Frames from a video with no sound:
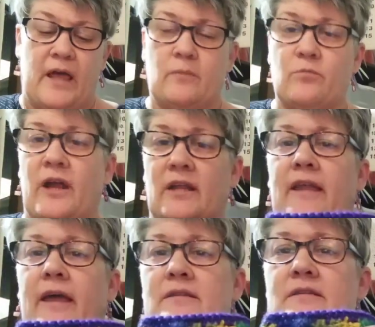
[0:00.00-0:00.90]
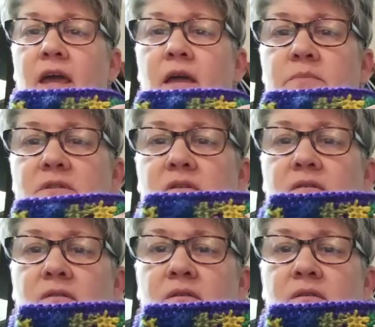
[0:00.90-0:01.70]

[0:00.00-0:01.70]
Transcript: Lion Brand Landscapes.